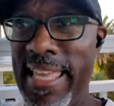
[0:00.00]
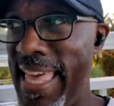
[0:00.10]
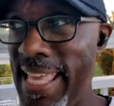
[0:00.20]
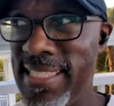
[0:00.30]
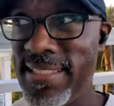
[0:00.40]

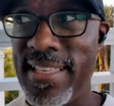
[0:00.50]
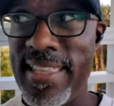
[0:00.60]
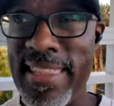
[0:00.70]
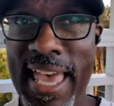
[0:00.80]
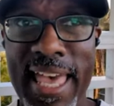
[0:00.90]
And that's
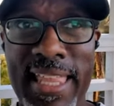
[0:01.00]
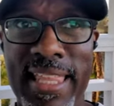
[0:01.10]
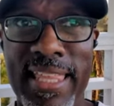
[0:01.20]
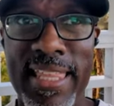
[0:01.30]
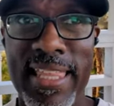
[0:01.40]
the
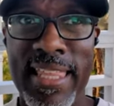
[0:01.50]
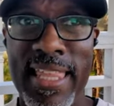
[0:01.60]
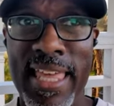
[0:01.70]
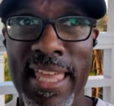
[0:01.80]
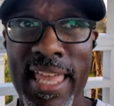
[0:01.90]
that,
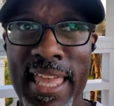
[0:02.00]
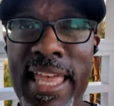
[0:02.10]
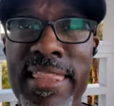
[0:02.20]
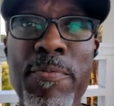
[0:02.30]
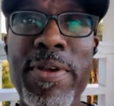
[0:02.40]
and,
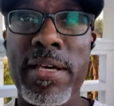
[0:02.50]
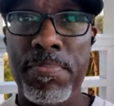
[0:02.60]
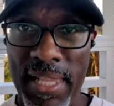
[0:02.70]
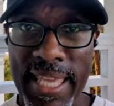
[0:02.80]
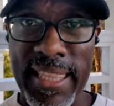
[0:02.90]
and then we
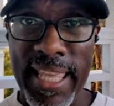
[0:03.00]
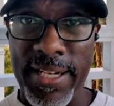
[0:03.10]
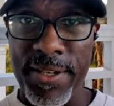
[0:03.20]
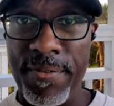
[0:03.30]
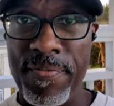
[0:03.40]
complain
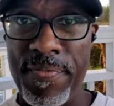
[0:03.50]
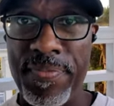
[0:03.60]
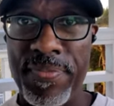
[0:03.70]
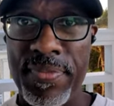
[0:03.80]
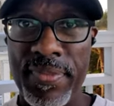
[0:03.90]
later.
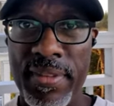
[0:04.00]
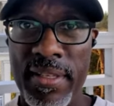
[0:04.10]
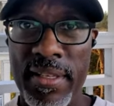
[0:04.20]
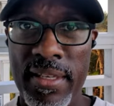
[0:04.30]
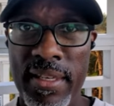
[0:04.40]

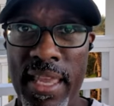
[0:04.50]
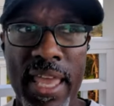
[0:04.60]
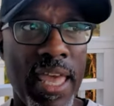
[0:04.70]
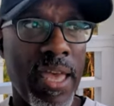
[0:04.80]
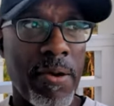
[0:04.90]

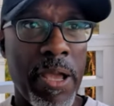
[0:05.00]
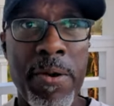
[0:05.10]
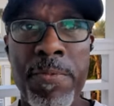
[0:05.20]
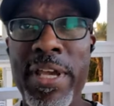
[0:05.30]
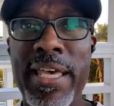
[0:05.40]
And, and,
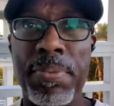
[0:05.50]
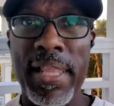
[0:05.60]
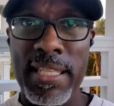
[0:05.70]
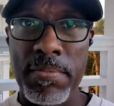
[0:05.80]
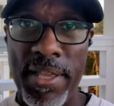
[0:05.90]
and we
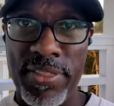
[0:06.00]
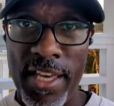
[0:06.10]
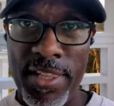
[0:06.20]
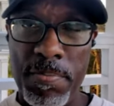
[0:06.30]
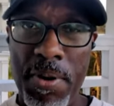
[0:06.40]
complain about
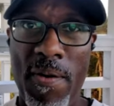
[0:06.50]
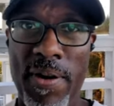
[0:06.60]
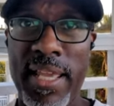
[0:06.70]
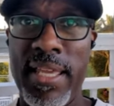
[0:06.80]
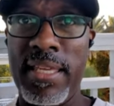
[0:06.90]
the other
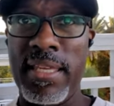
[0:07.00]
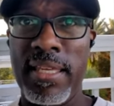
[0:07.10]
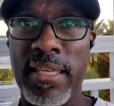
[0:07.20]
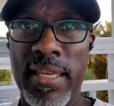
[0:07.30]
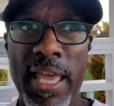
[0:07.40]
party,
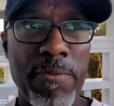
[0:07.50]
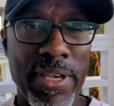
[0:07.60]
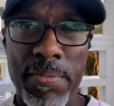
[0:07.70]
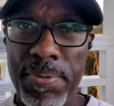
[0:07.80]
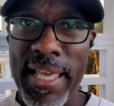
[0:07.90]
and
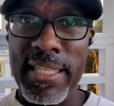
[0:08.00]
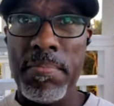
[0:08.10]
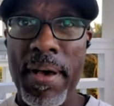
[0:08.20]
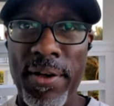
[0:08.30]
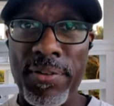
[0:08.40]
we complain
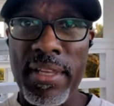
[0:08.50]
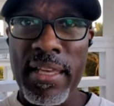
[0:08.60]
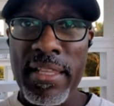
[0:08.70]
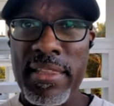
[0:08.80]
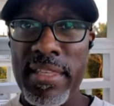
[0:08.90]
about
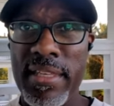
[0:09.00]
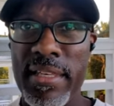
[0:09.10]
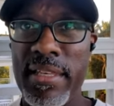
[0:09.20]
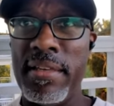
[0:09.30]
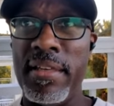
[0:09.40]

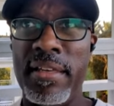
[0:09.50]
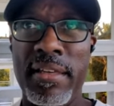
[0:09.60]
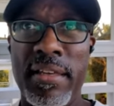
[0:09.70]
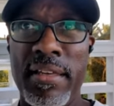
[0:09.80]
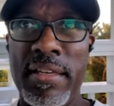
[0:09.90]
the
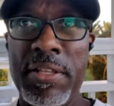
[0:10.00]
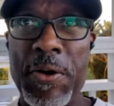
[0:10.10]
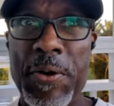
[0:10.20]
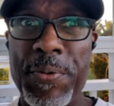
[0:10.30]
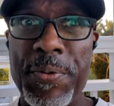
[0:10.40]
you
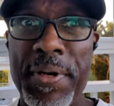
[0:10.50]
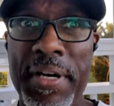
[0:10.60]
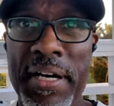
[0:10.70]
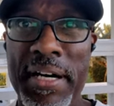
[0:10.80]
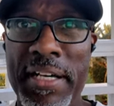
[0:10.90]
know,
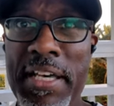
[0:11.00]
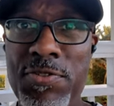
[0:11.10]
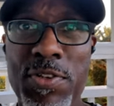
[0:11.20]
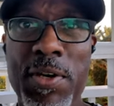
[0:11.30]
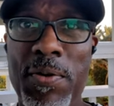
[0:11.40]
uh,
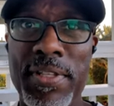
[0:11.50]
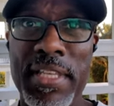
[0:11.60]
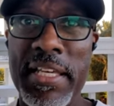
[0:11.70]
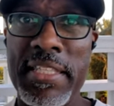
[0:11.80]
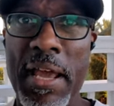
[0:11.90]
country
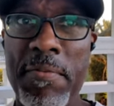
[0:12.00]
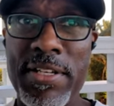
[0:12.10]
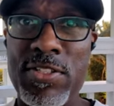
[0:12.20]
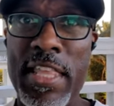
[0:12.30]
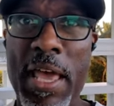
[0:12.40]
going in a
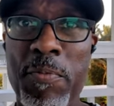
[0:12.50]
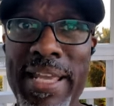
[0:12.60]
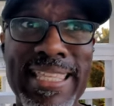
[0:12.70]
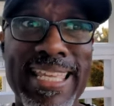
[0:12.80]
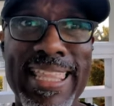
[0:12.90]
direction that
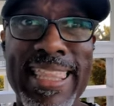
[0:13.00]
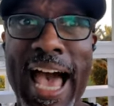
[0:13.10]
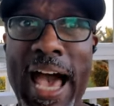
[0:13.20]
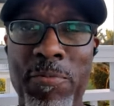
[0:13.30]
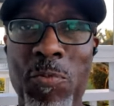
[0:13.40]
we did
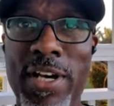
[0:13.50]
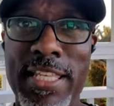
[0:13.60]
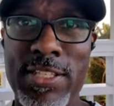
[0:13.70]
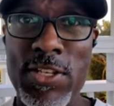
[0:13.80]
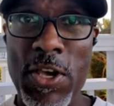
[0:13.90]
not
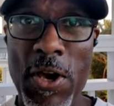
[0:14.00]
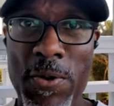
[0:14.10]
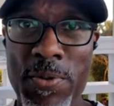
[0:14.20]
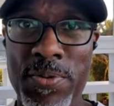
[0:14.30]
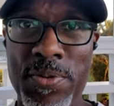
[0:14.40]
want it to
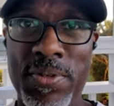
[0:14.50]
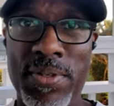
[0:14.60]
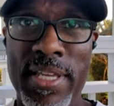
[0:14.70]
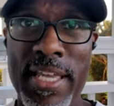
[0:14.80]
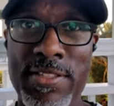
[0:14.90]
go
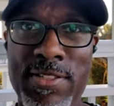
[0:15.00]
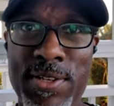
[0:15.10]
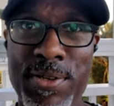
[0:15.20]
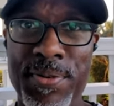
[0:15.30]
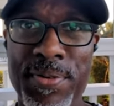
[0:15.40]

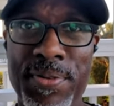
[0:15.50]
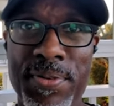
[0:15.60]
into.